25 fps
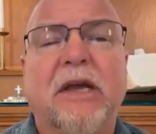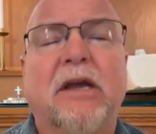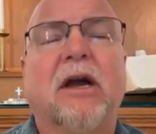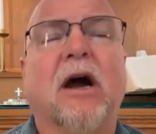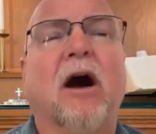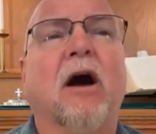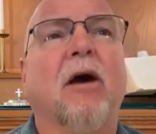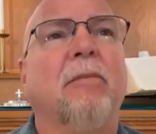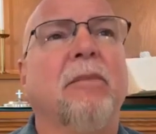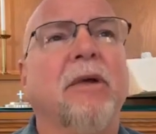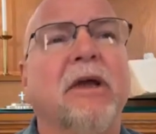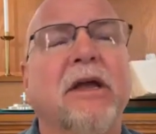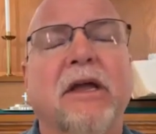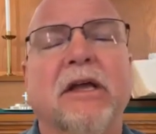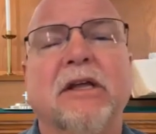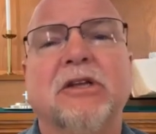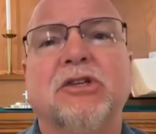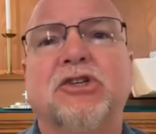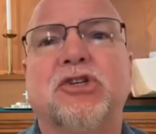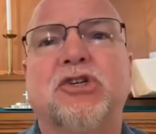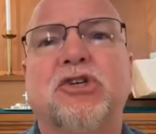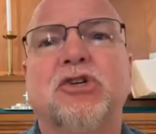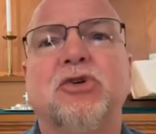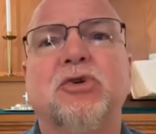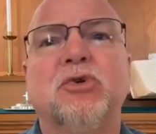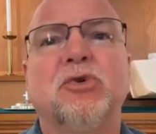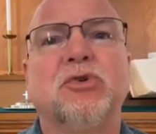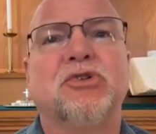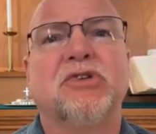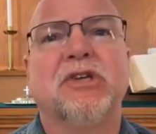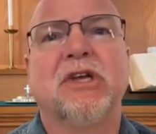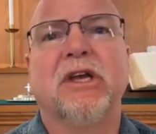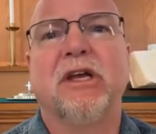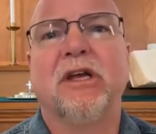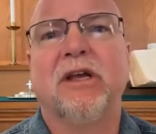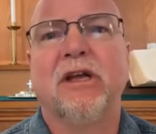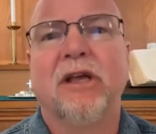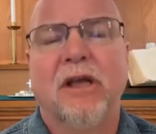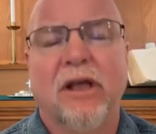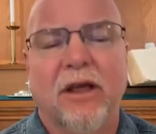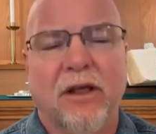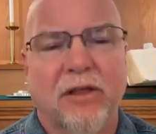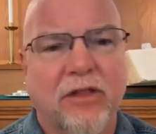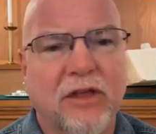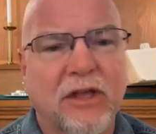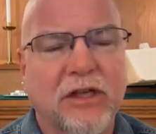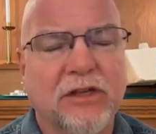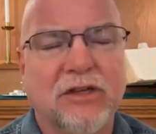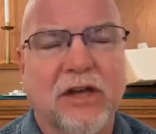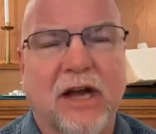becoming and choosing
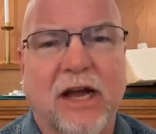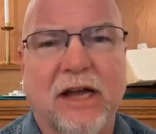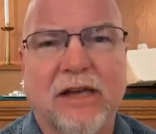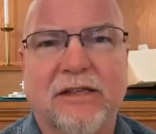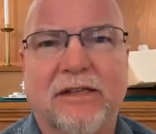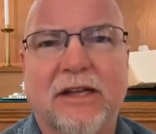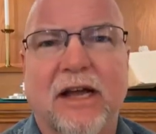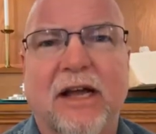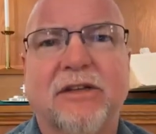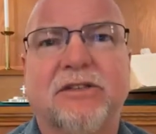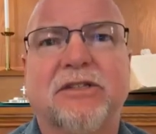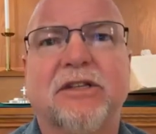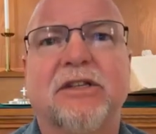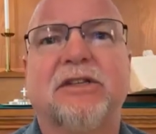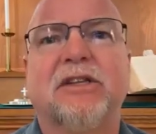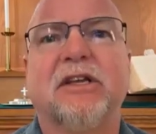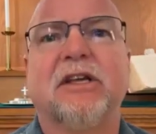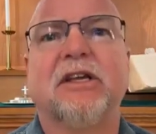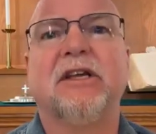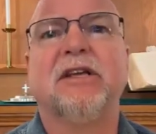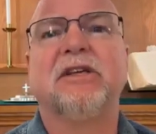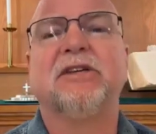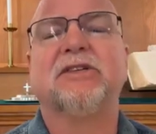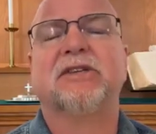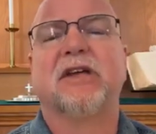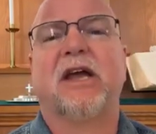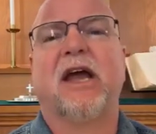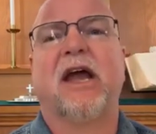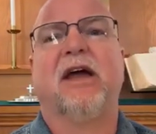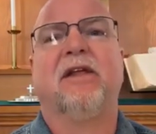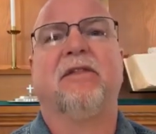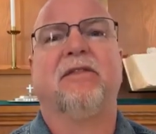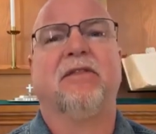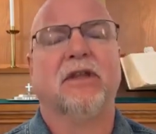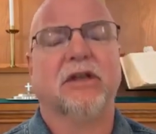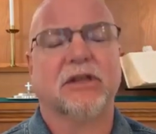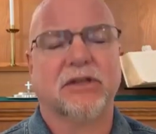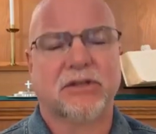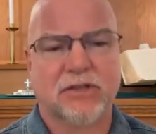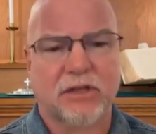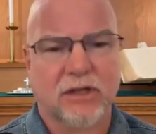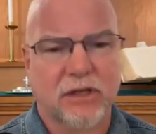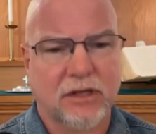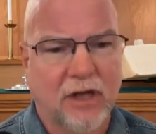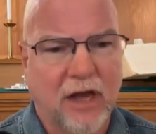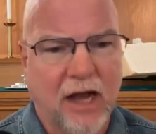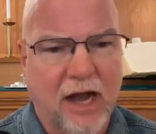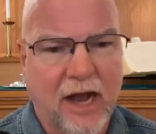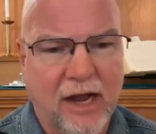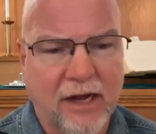these identities and
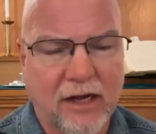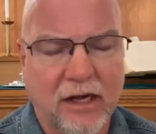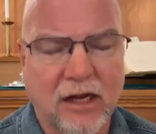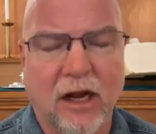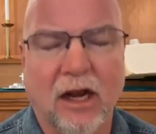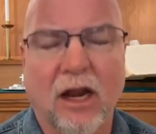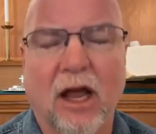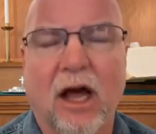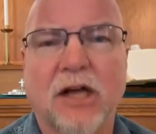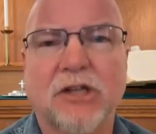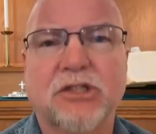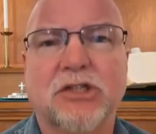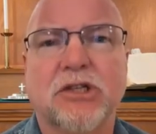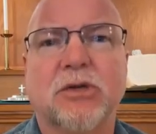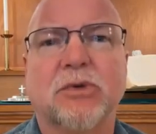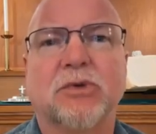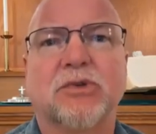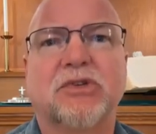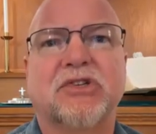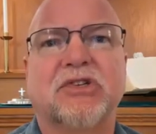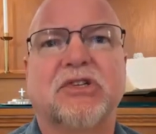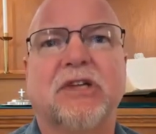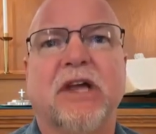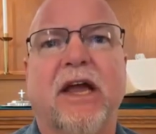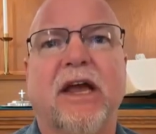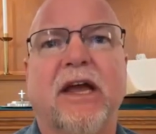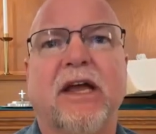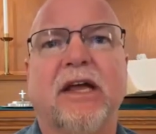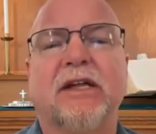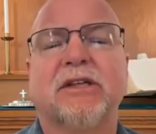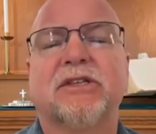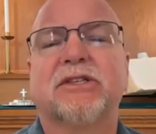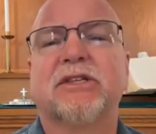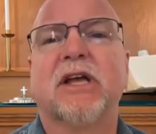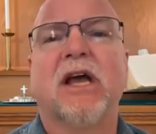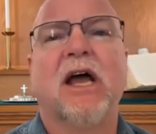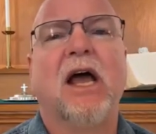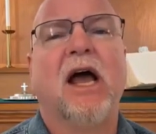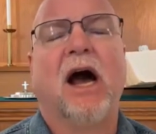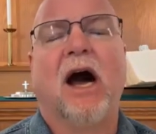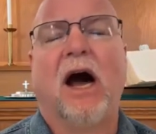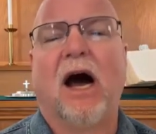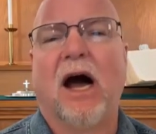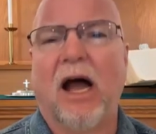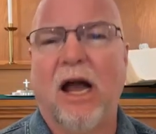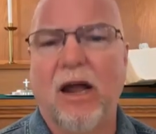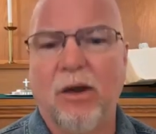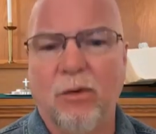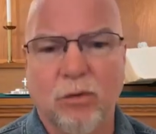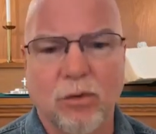this ideological stance.
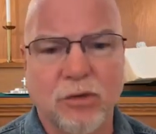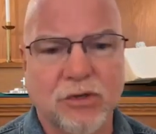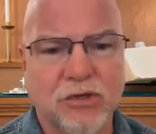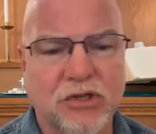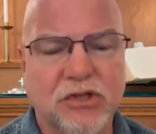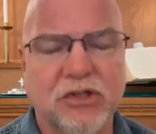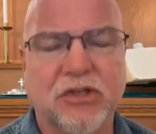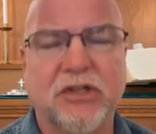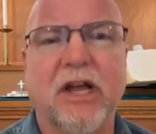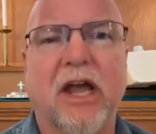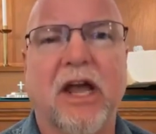I will